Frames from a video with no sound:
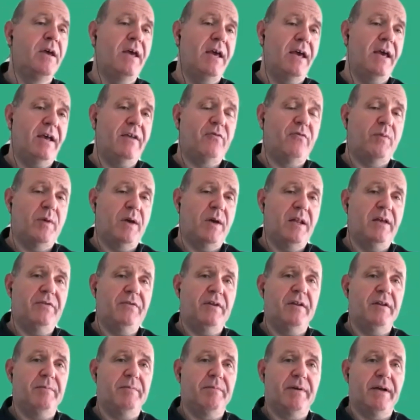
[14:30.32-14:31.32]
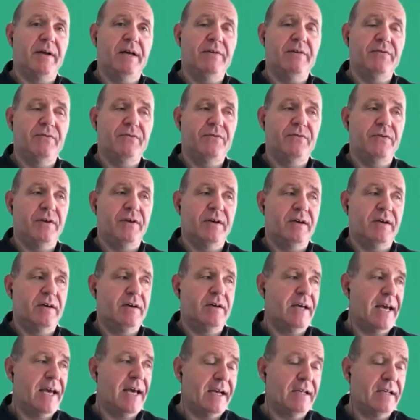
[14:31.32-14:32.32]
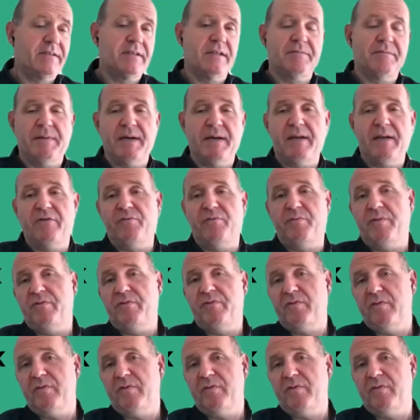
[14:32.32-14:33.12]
as well as enterprise asset management.